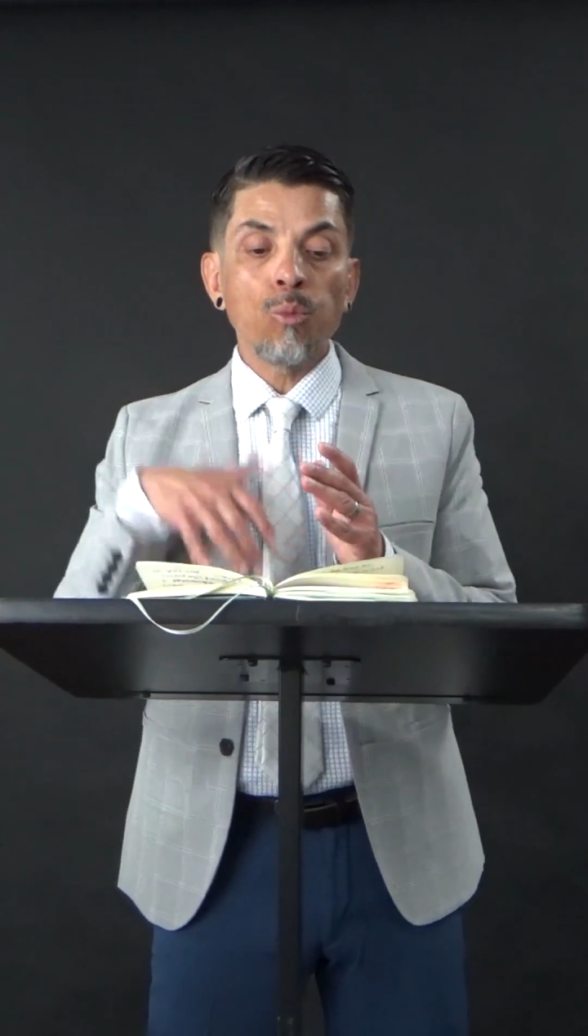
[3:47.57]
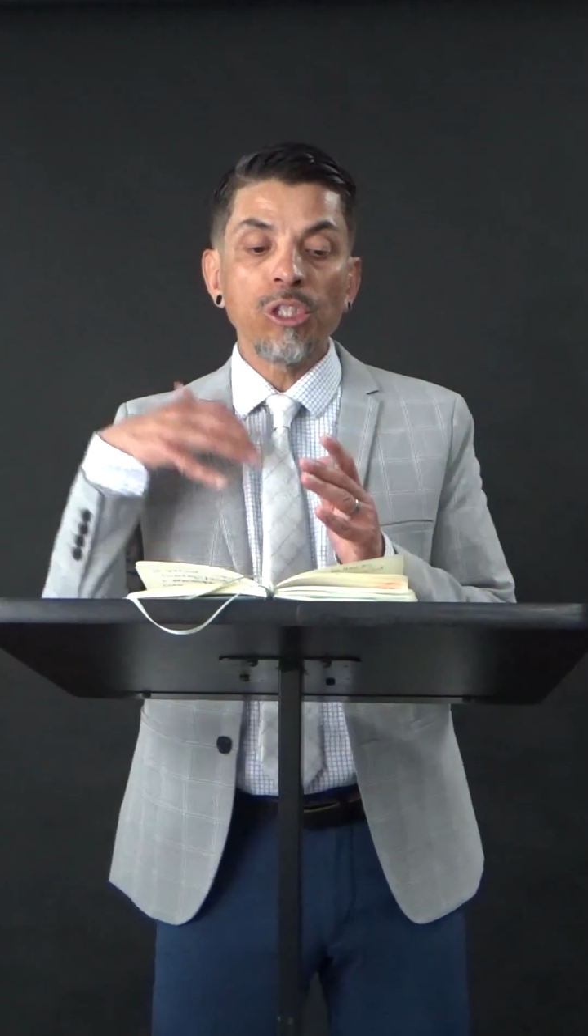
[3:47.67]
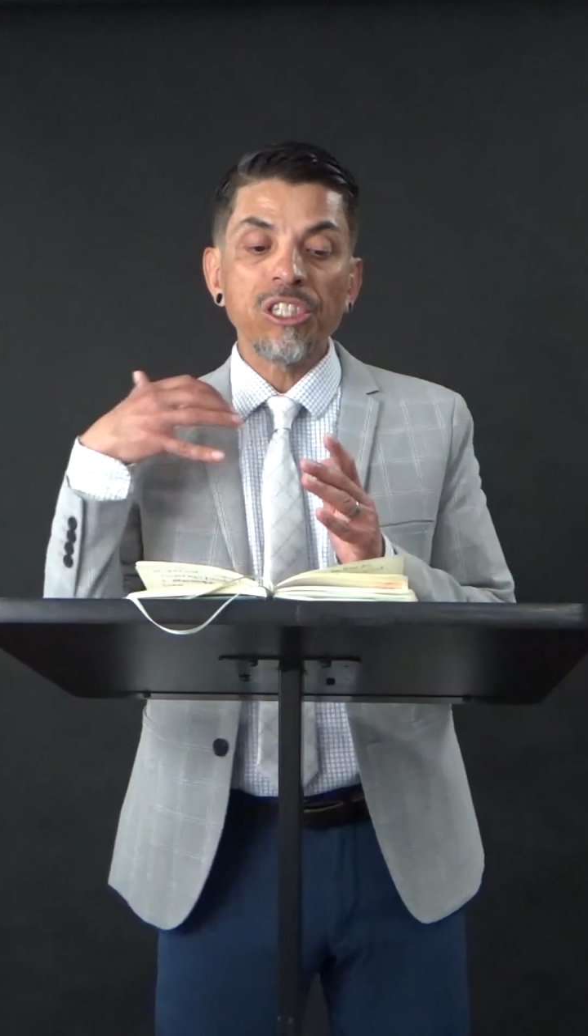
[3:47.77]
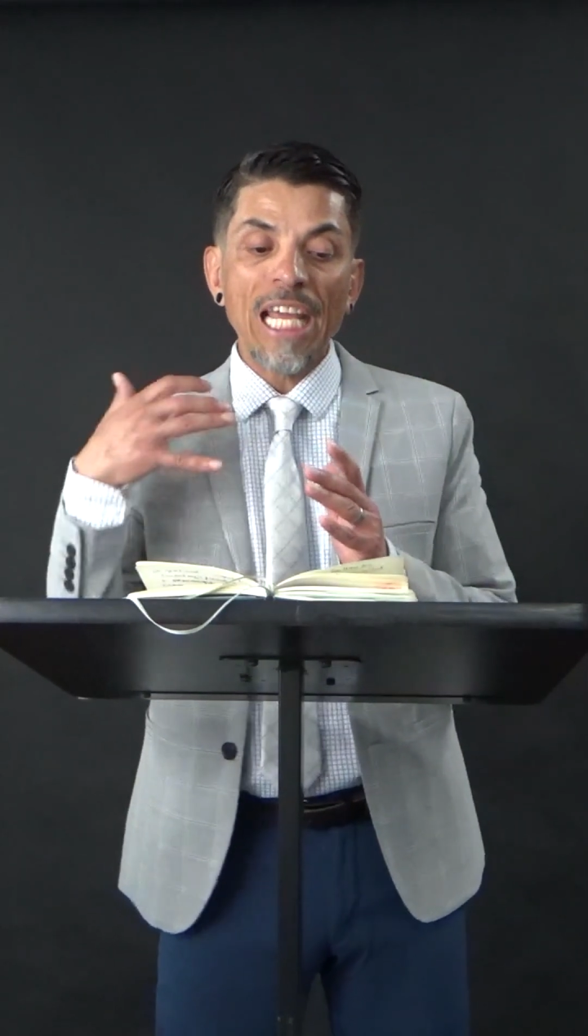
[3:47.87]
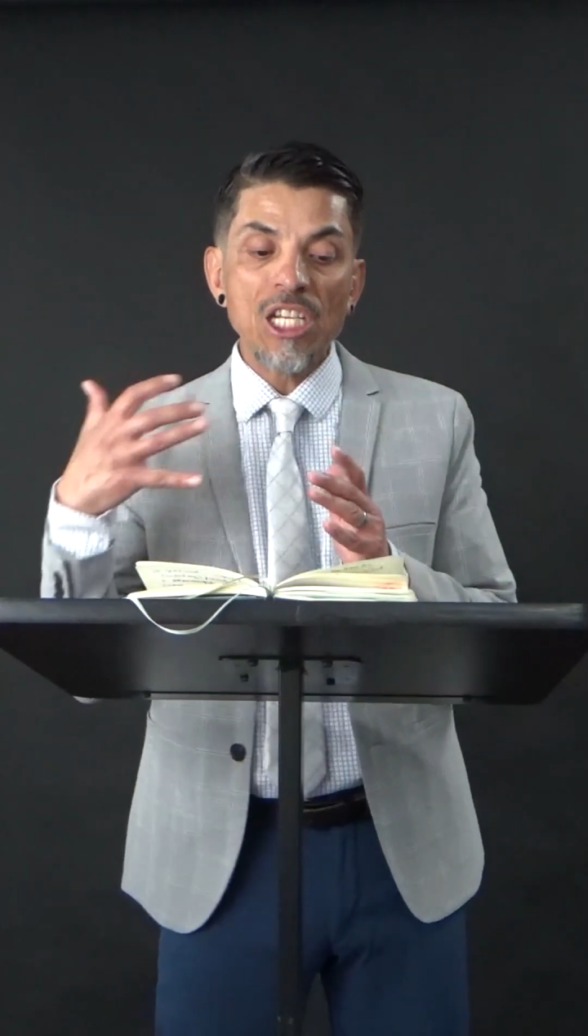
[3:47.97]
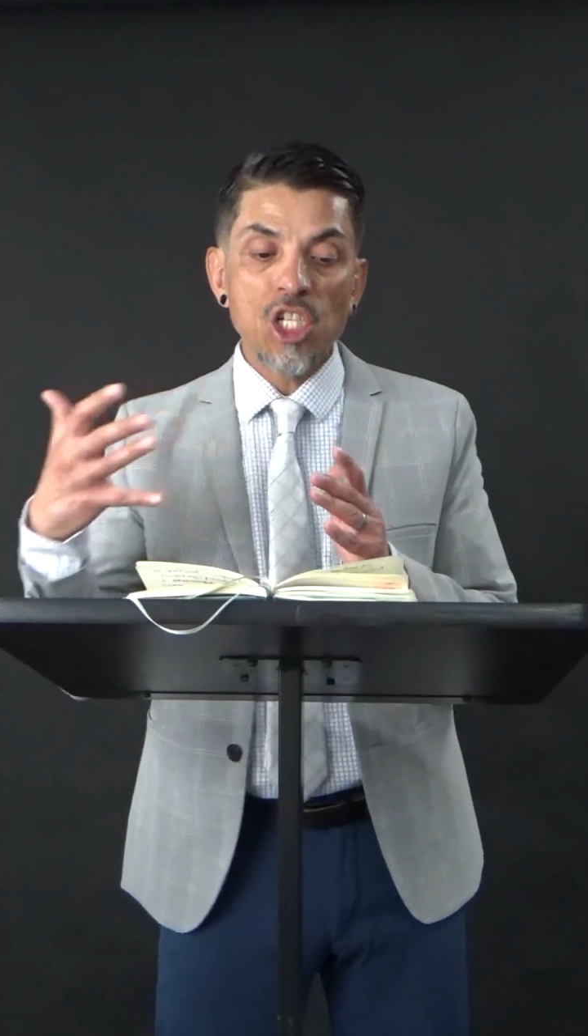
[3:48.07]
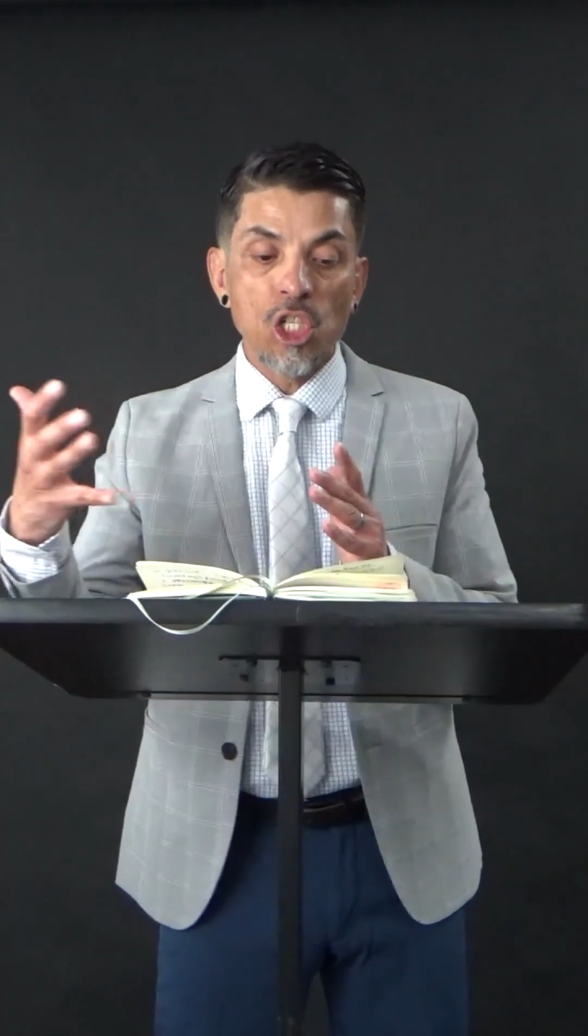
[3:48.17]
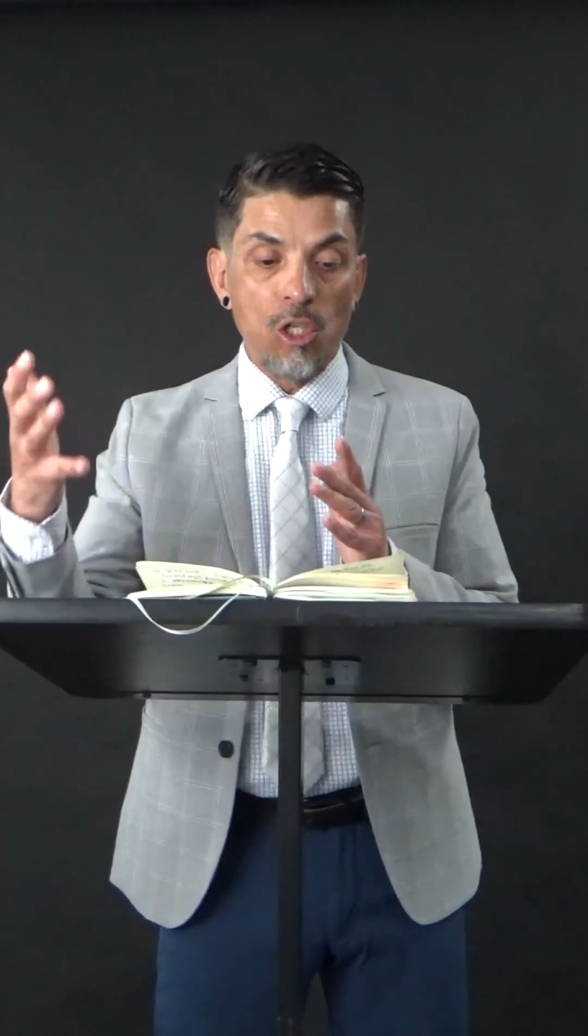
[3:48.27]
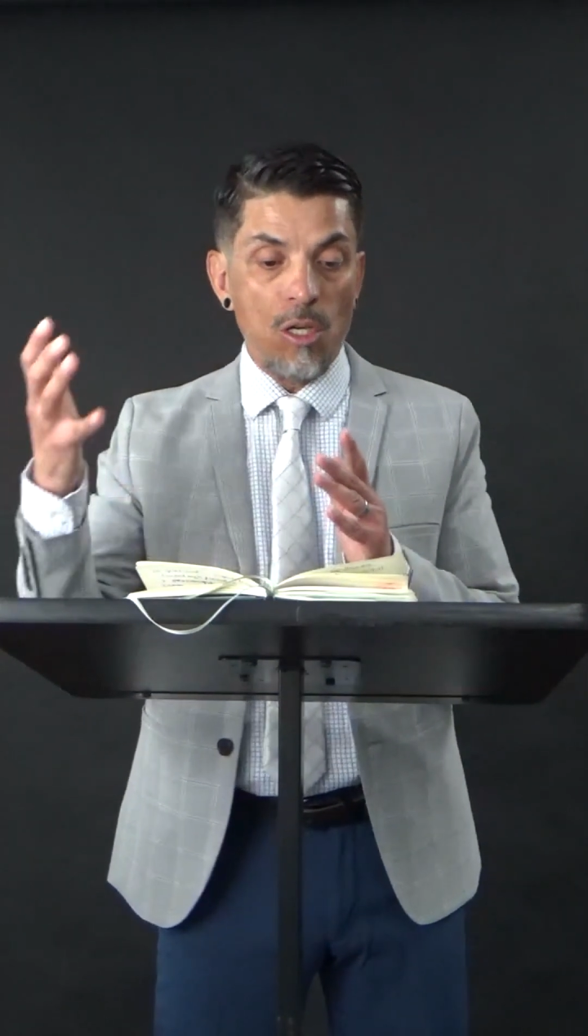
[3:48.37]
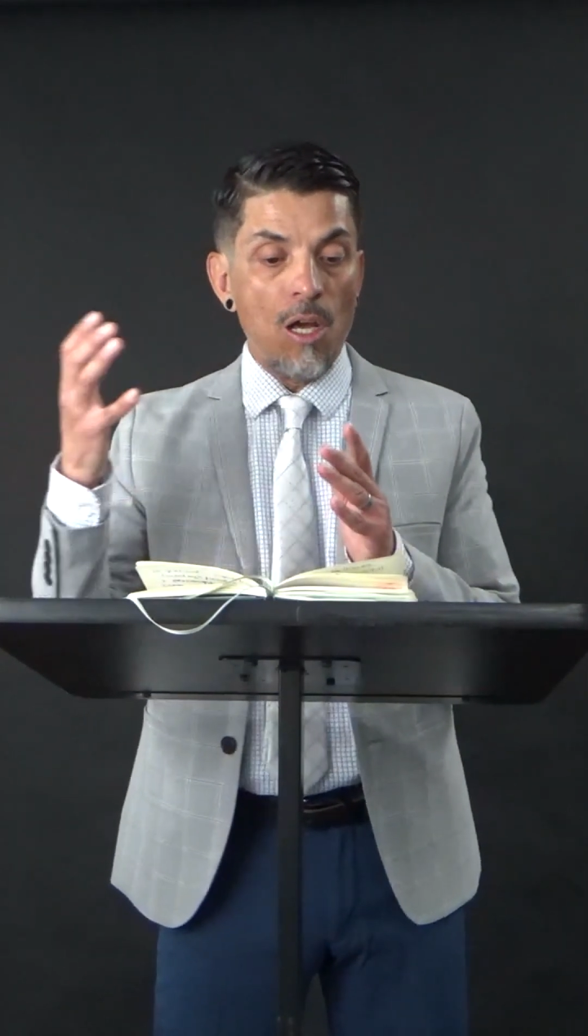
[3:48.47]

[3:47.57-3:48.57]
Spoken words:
relation